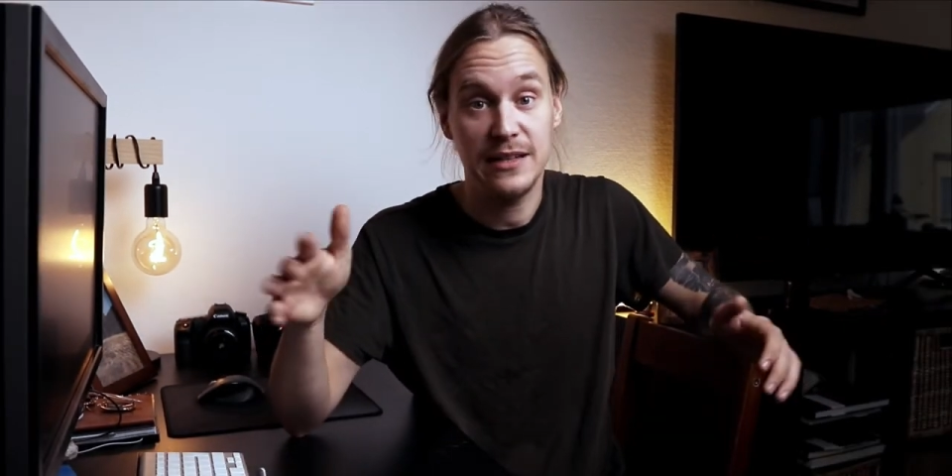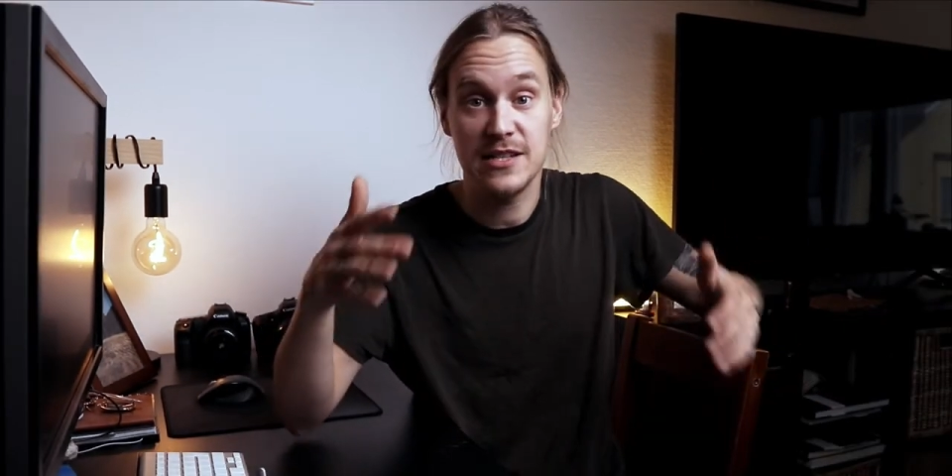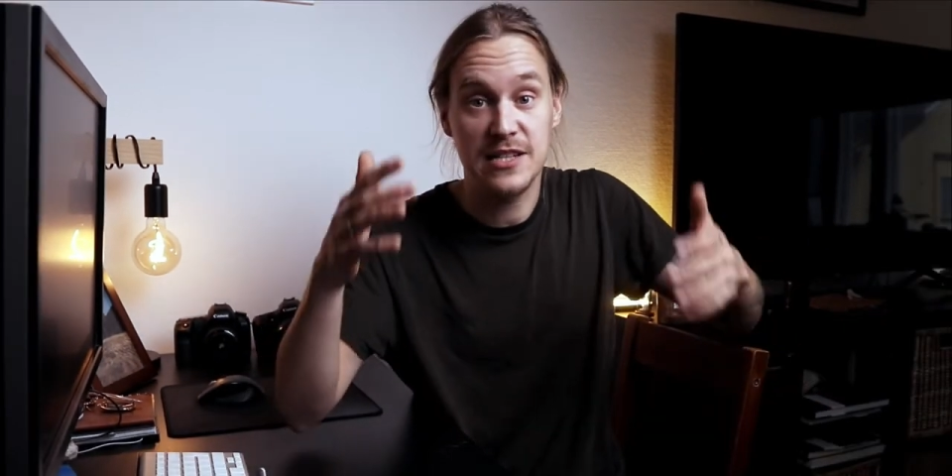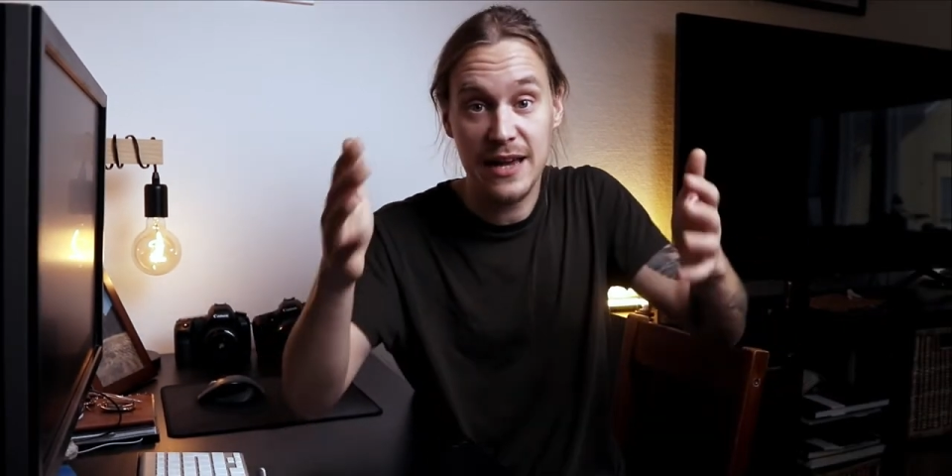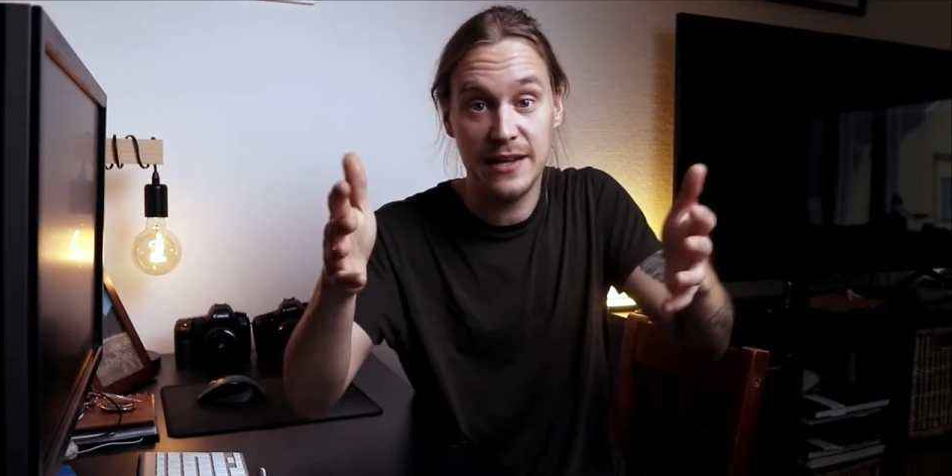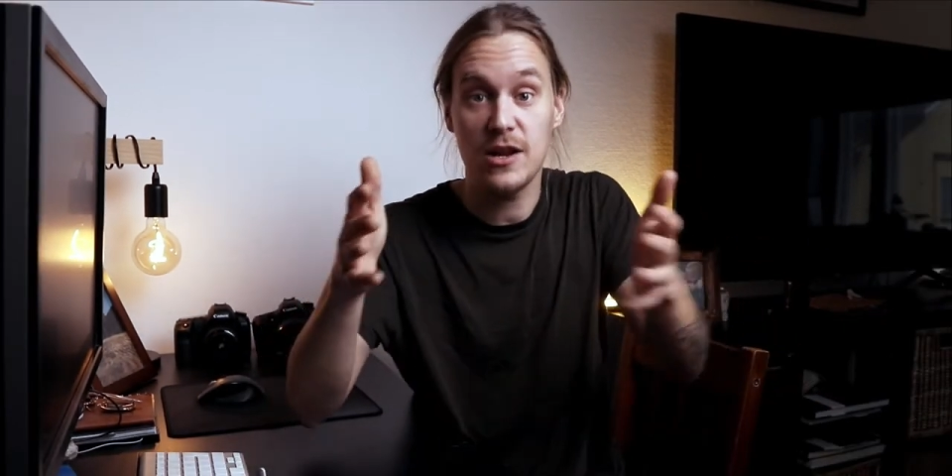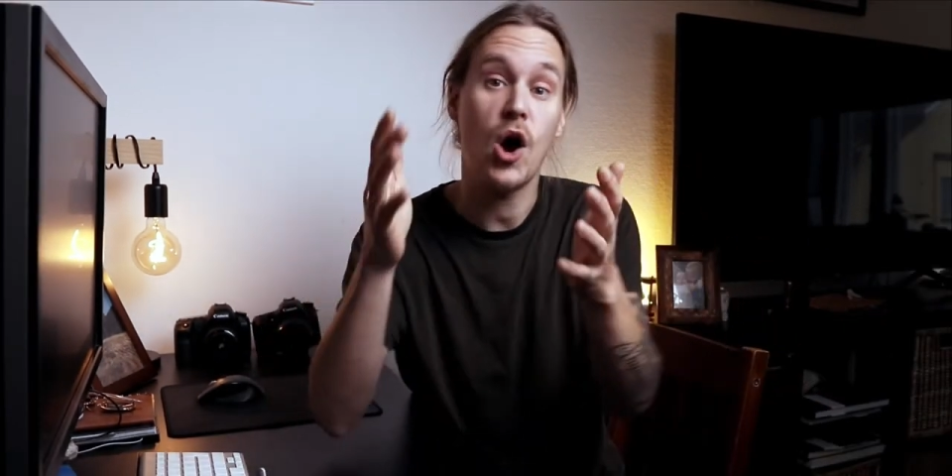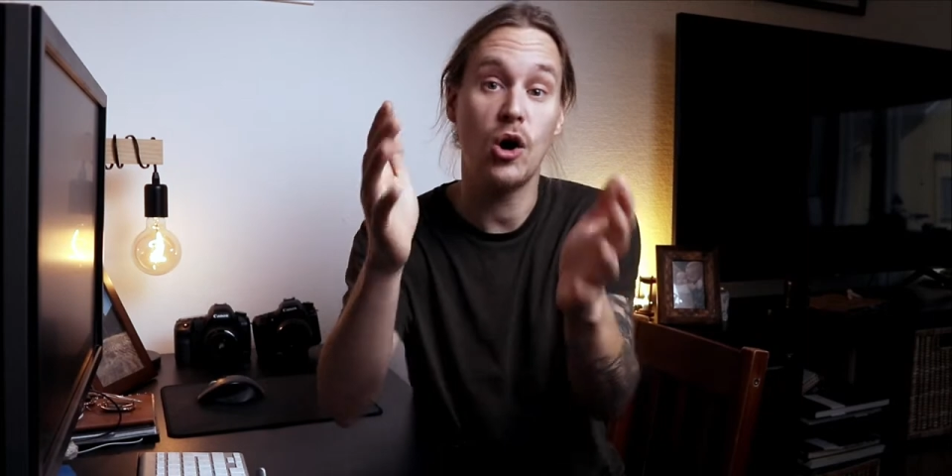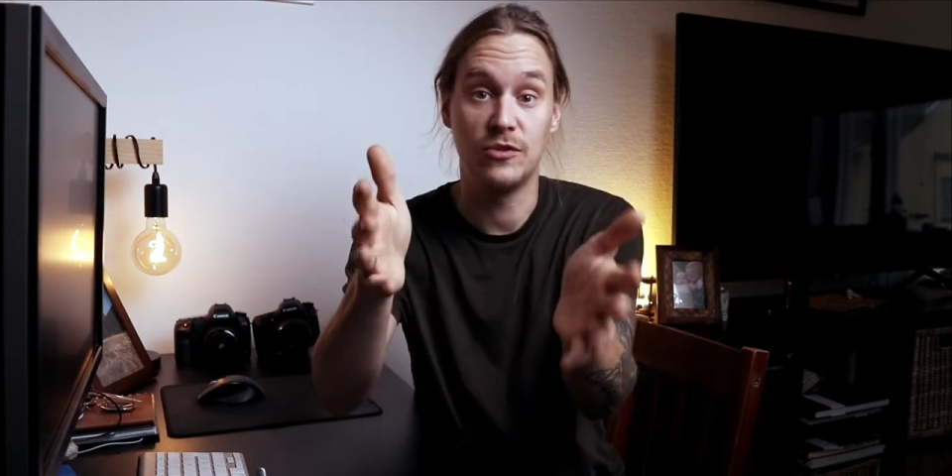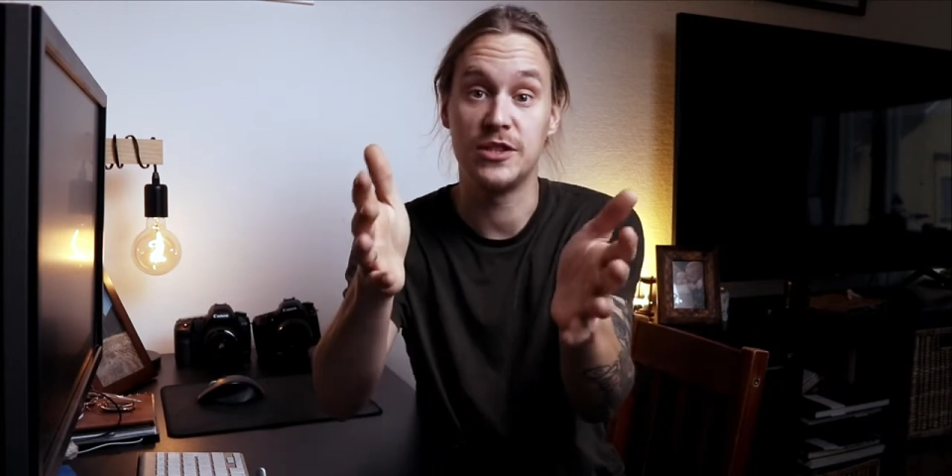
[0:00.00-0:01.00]
instead
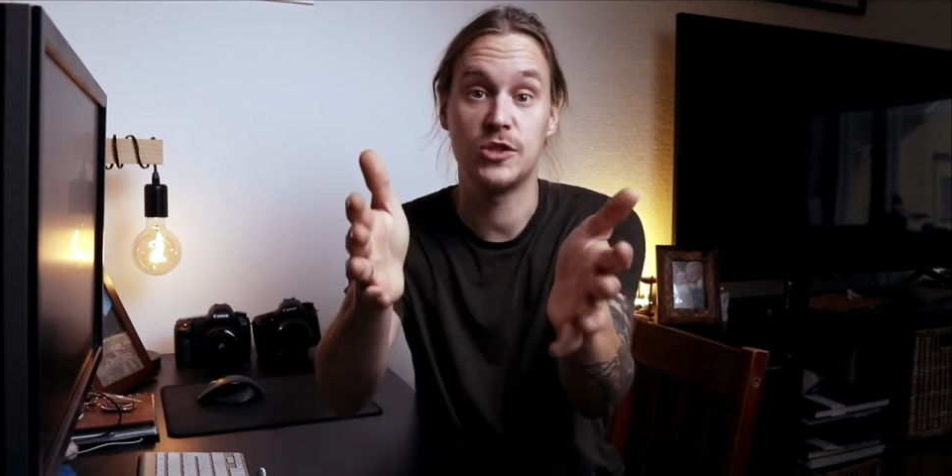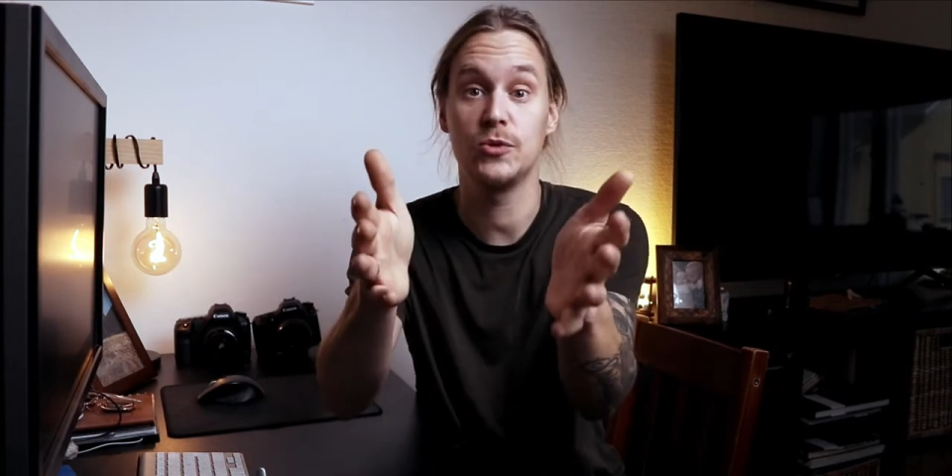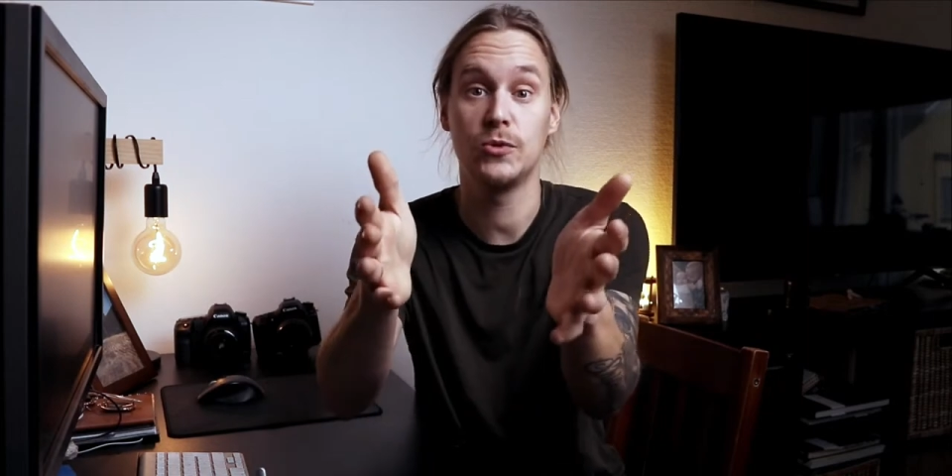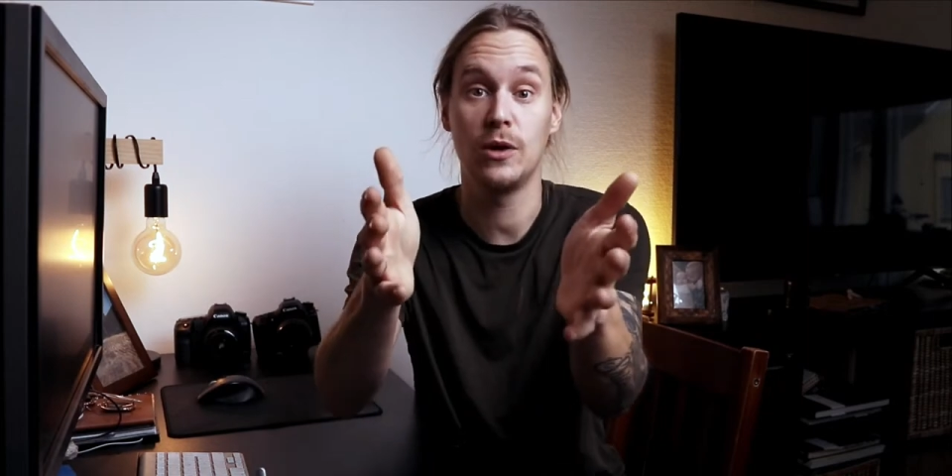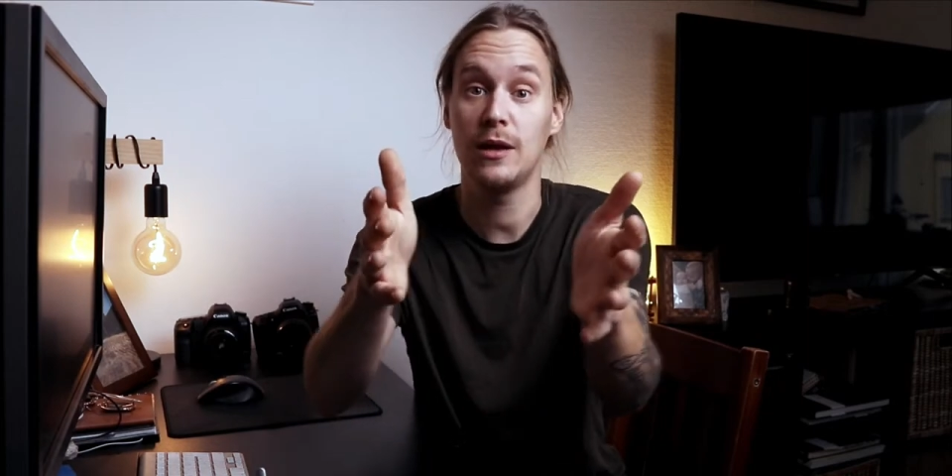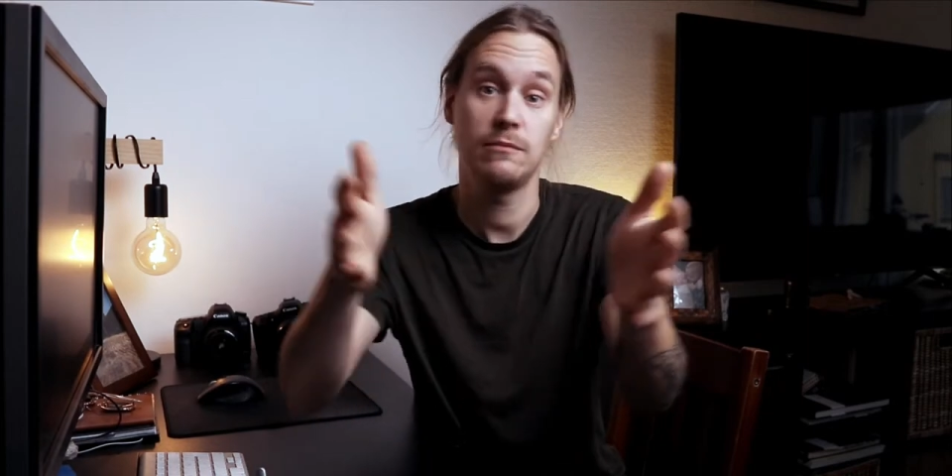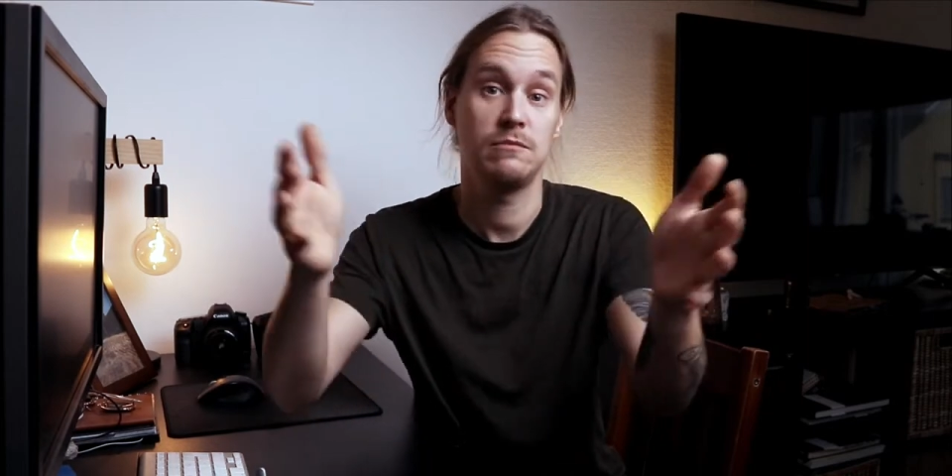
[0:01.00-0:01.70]
of a tool,